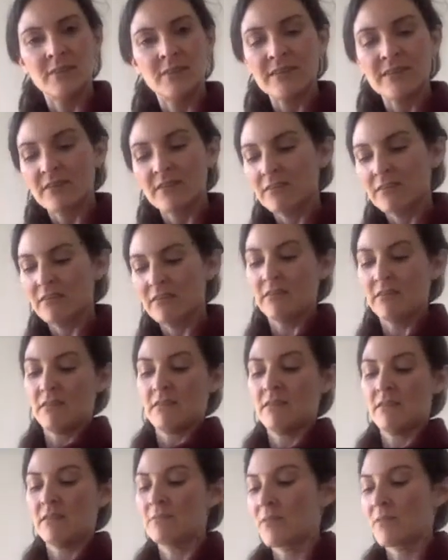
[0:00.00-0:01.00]
a bit of
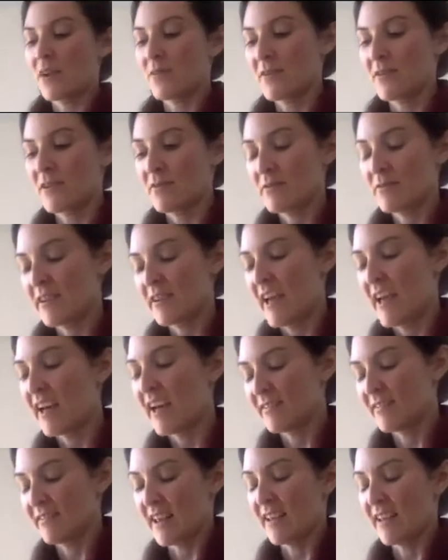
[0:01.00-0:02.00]
a moment with your
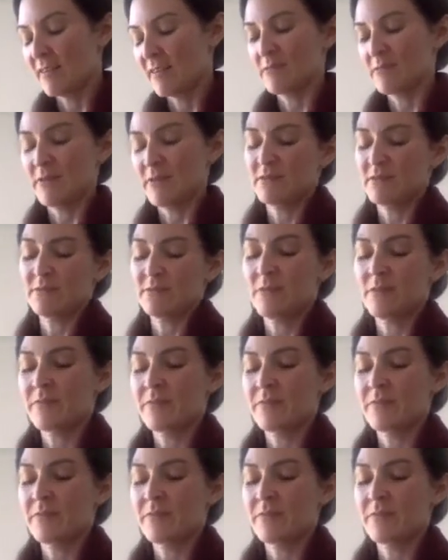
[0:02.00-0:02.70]
health, like what,